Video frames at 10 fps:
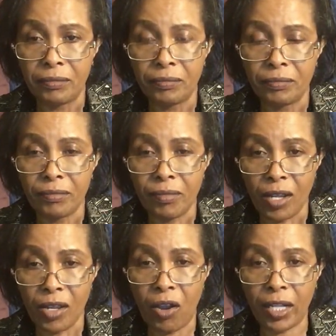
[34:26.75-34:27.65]
Okay,
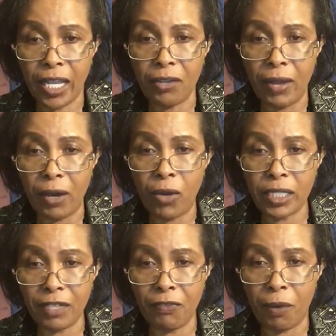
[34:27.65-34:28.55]
you are watching from
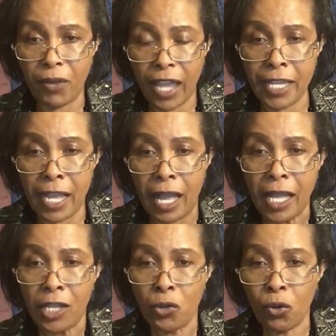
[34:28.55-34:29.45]
Kenya. You
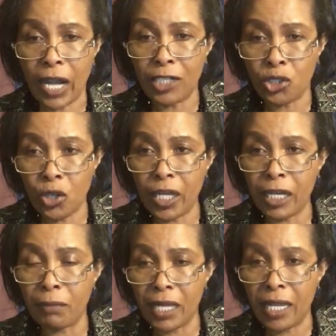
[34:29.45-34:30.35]
can join me
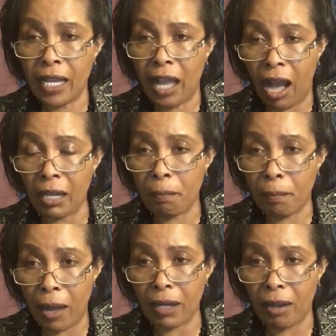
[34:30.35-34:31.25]
on, on,
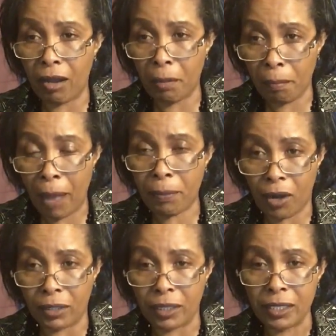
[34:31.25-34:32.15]
on Popcorn.
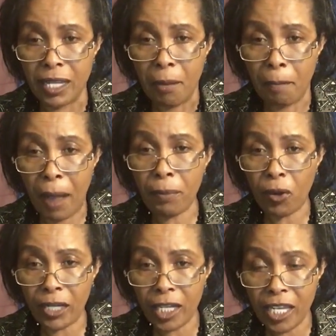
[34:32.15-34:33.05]
Popcorn, give
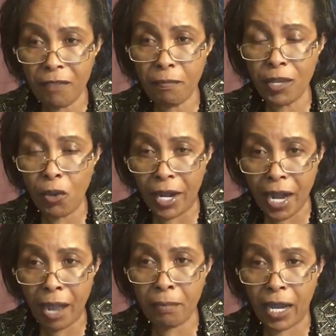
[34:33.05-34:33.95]
me your number.
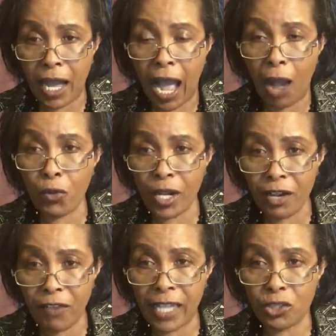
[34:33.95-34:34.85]
I will invite you.